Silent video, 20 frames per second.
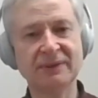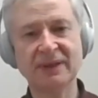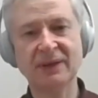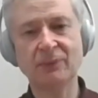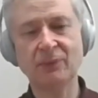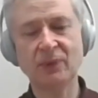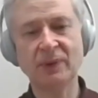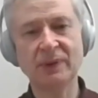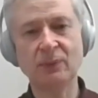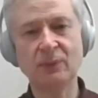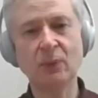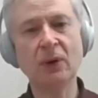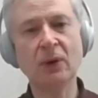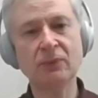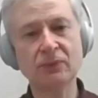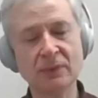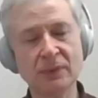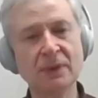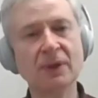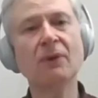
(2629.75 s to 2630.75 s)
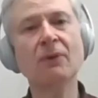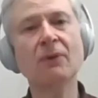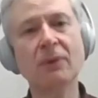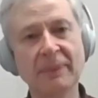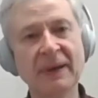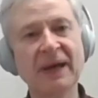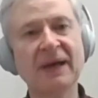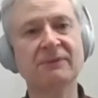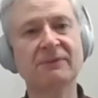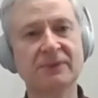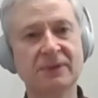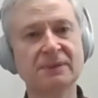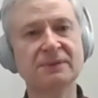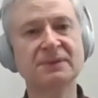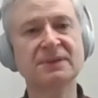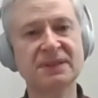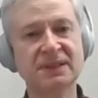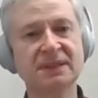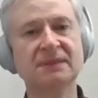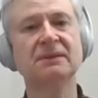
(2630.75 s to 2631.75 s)
that we won't know about
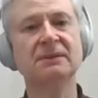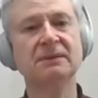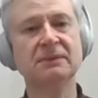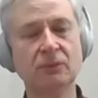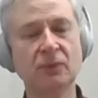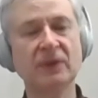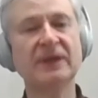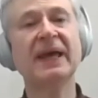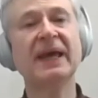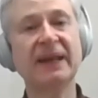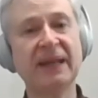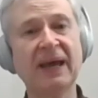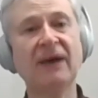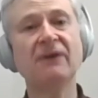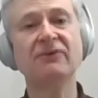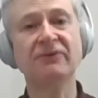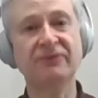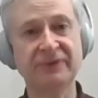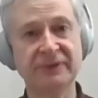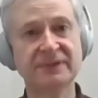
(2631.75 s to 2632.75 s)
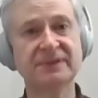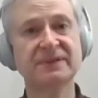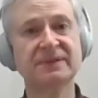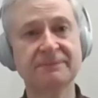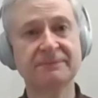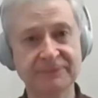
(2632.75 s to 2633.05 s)
until we get out of it